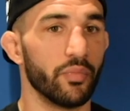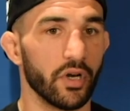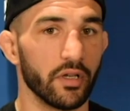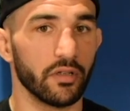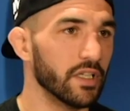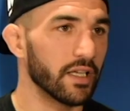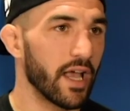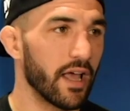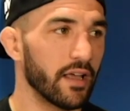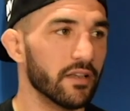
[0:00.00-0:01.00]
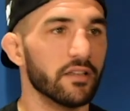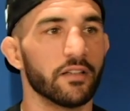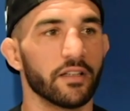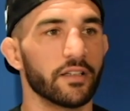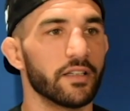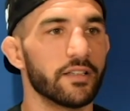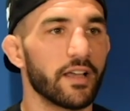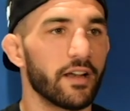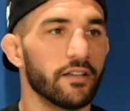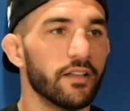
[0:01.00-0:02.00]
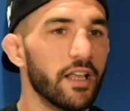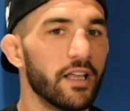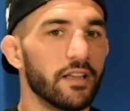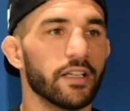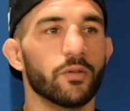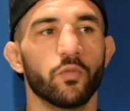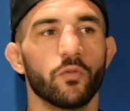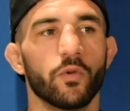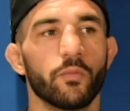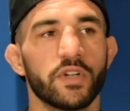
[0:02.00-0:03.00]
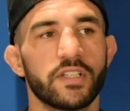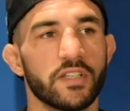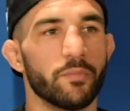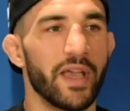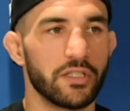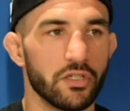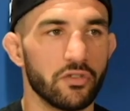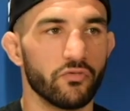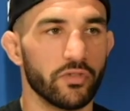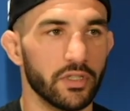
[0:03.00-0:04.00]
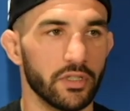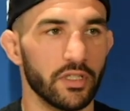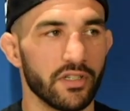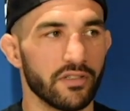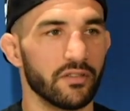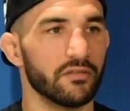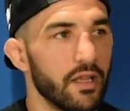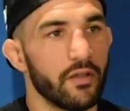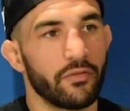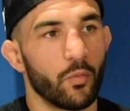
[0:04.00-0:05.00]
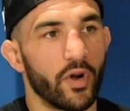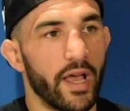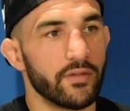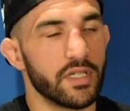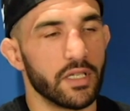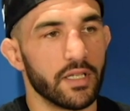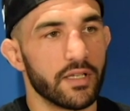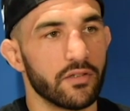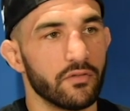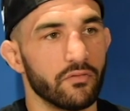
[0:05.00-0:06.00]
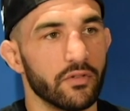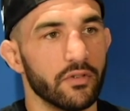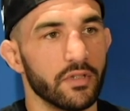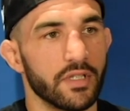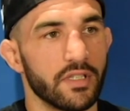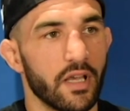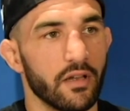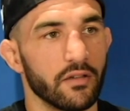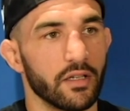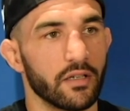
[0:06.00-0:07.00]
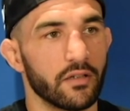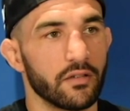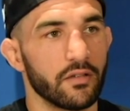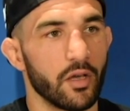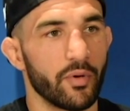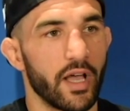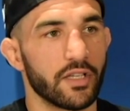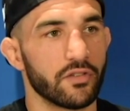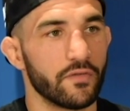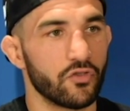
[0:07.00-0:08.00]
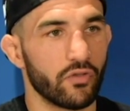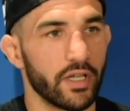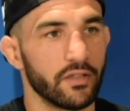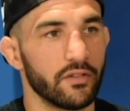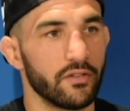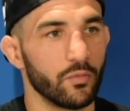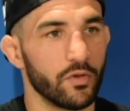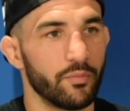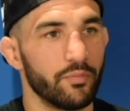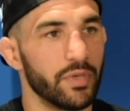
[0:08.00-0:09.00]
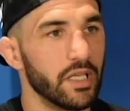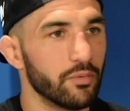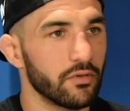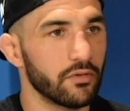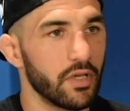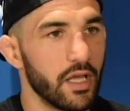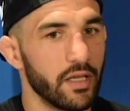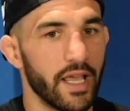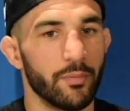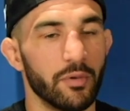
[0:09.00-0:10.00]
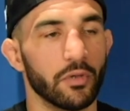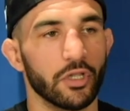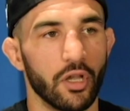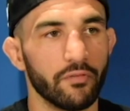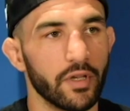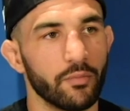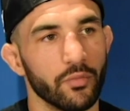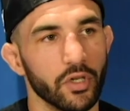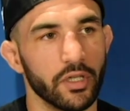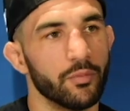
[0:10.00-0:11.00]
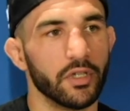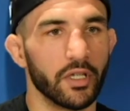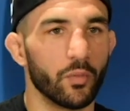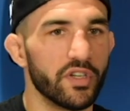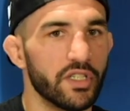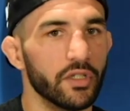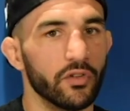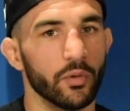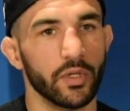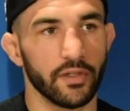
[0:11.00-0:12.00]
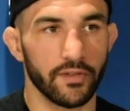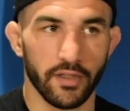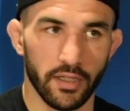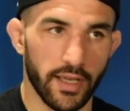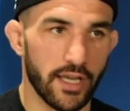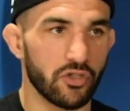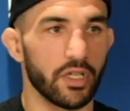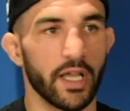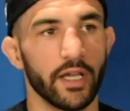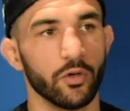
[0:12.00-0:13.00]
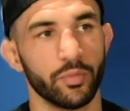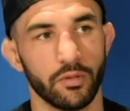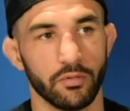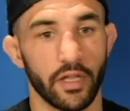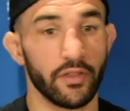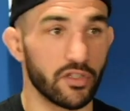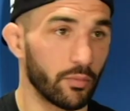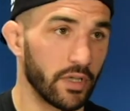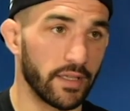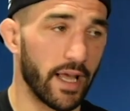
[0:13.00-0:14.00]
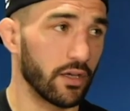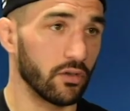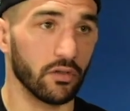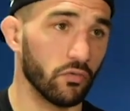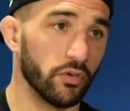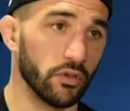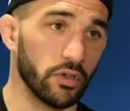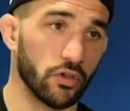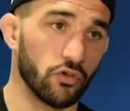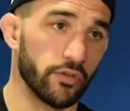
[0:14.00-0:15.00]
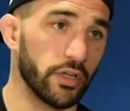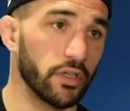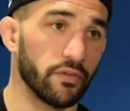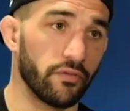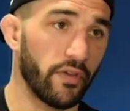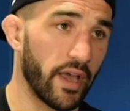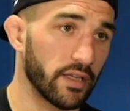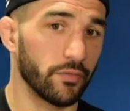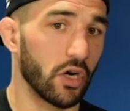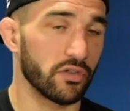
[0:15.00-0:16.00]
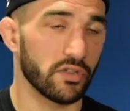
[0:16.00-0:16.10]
but the guy, like, he's kind of like what, what's his message really? He doesn't, from what I've seen, he hasn't really set like a positive trend with people. Yeah, people love him, but, but, like, what is he doing to like actually help people? I think something like that could really greatly affect our